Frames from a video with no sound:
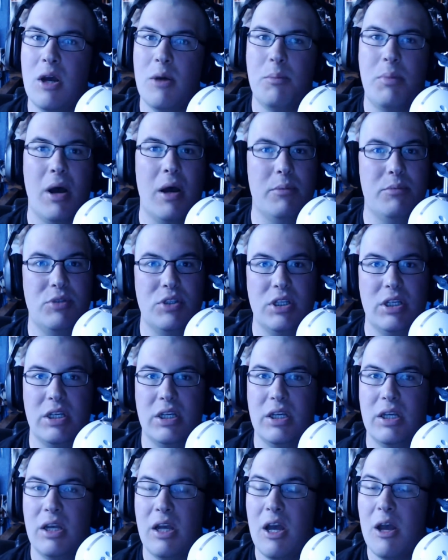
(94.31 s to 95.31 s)

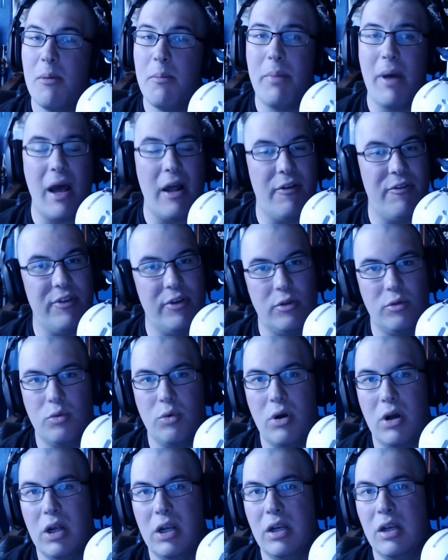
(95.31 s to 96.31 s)
PUBG, Battlefield
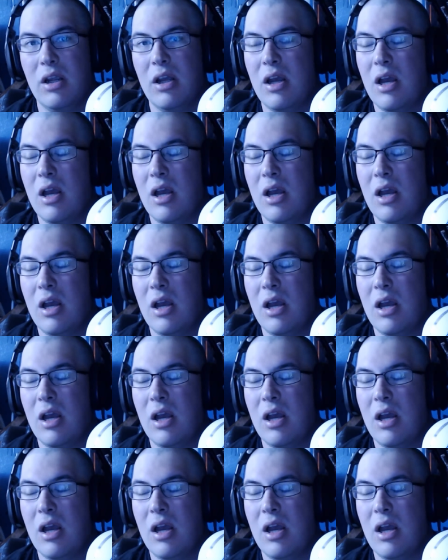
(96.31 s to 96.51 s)
1,